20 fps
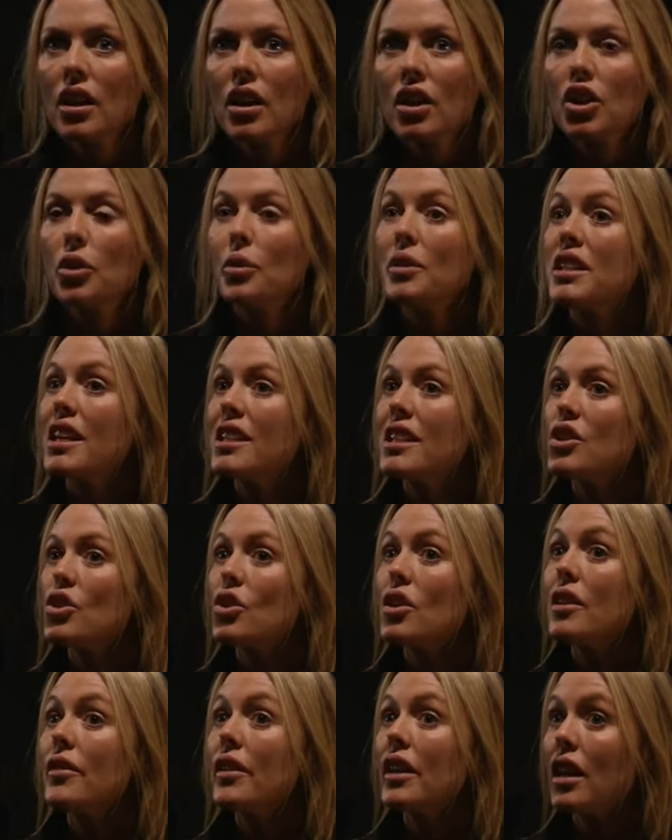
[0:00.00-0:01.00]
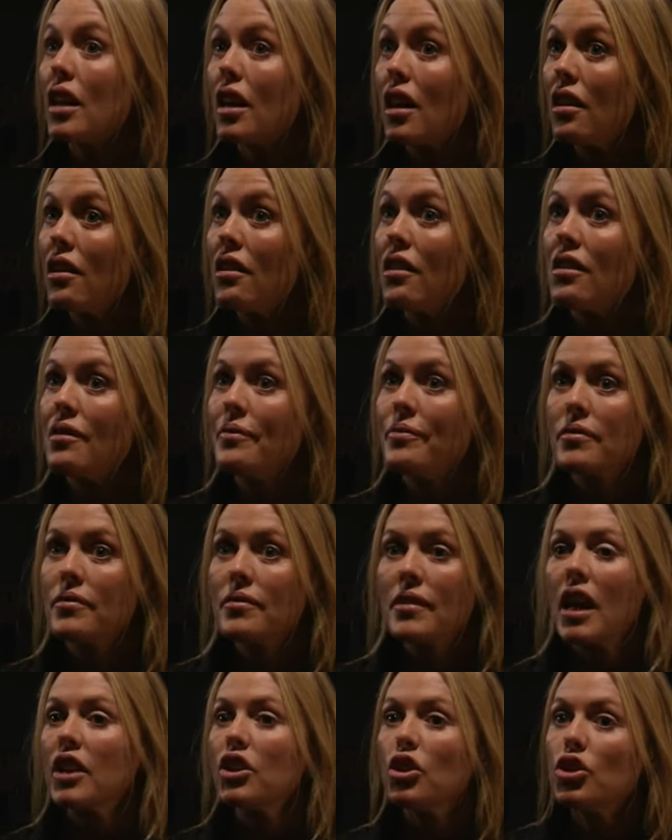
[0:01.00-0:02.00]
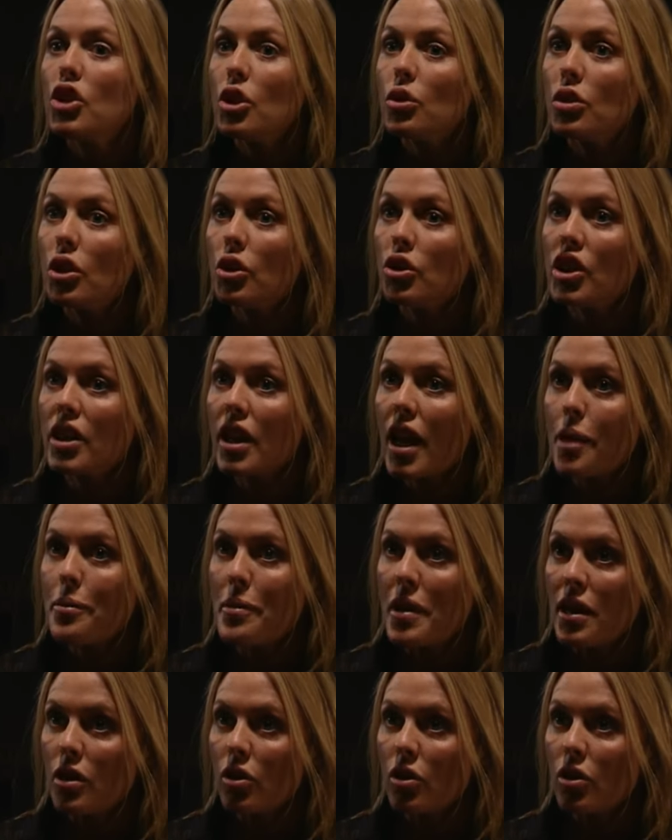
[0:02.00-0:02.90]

You were test driving a car, and you don't know she came here